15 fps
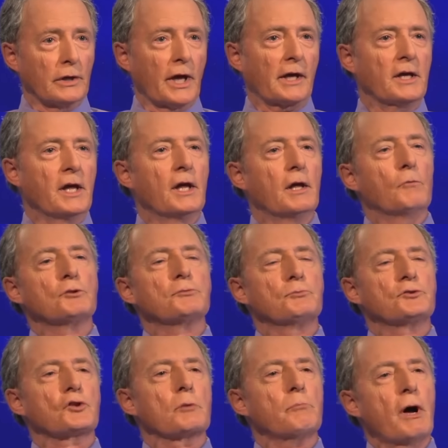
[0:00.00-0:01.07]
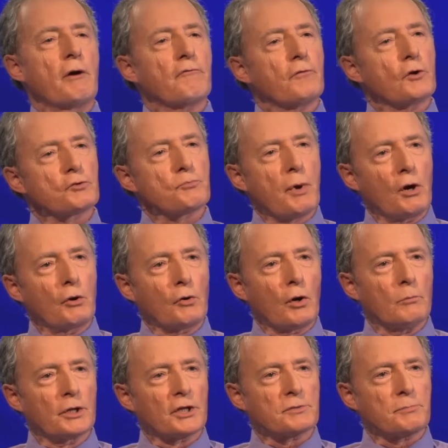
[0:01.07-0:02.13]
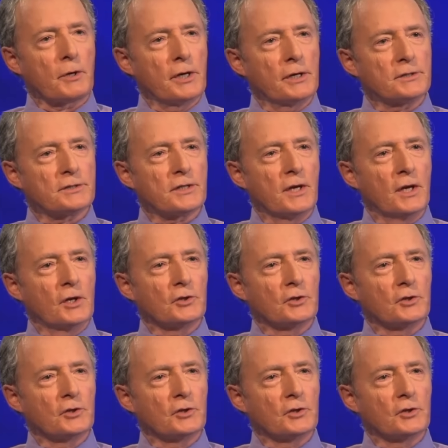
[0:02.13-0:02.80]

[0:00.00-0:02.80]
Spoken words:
Like, it was sort of my first paranormal experience,